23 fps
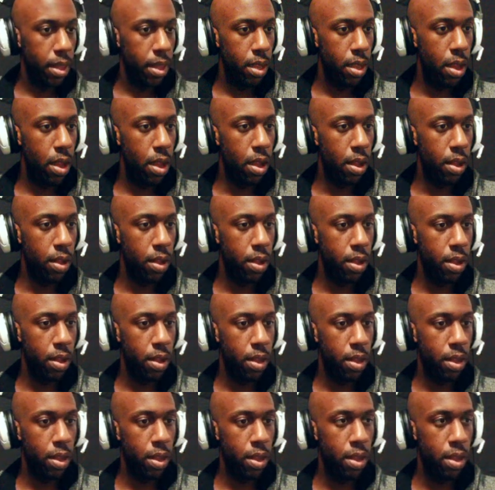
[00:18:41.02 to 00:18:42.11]
Oh.
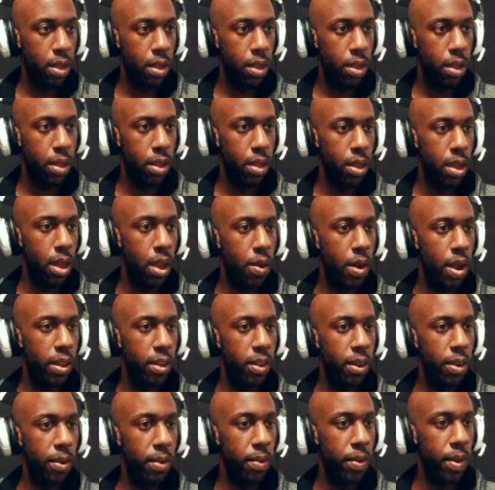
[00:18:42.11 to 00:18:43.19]
I
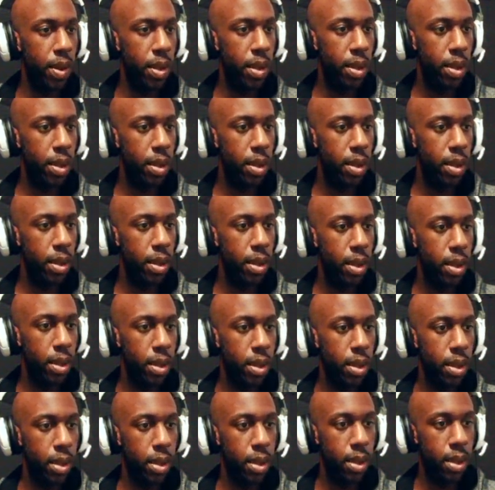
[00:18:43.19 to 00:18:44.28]
don't.
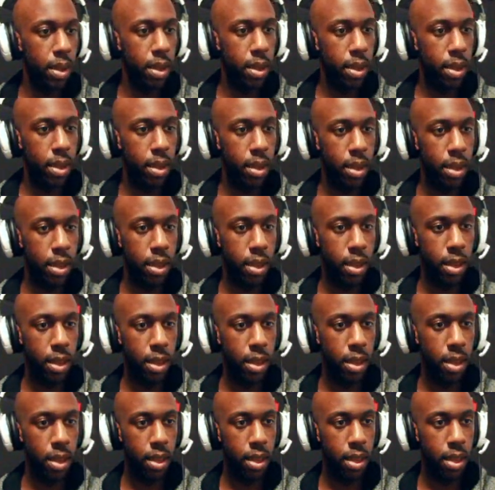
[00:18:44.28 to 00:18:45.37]

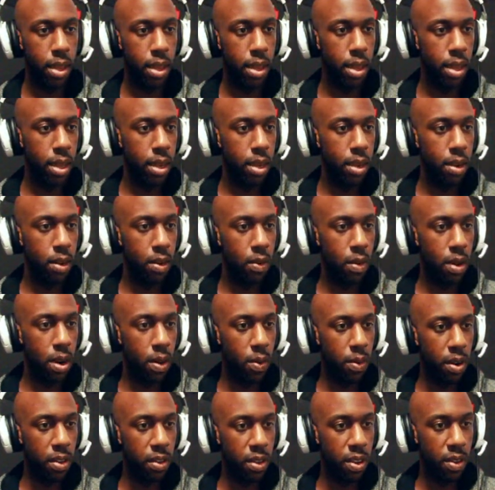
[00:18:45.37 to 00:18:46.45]
Mm. No, I
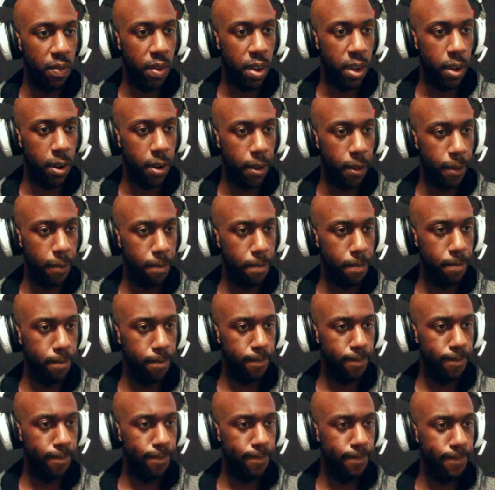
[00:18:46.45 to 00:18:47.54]
want to see if I can...
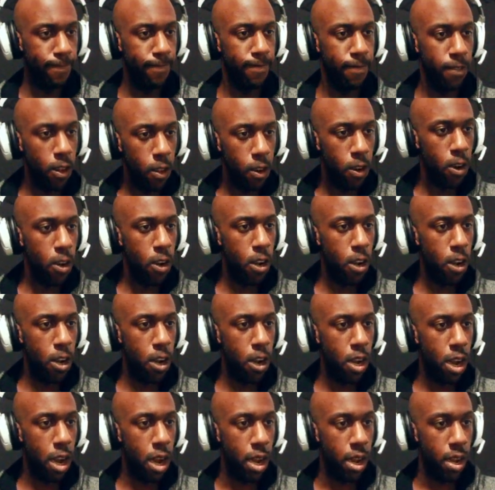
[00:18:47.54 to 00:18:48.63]

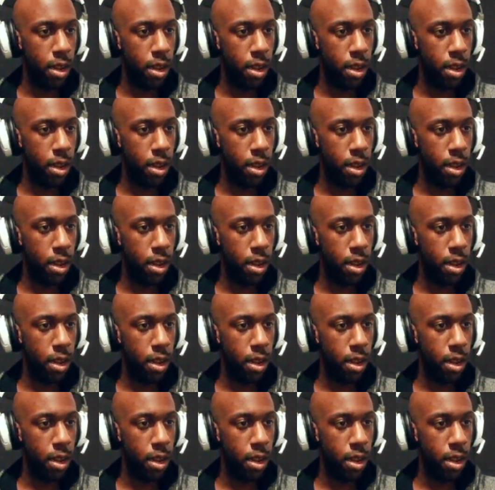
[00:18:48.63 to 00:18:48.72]
Ah!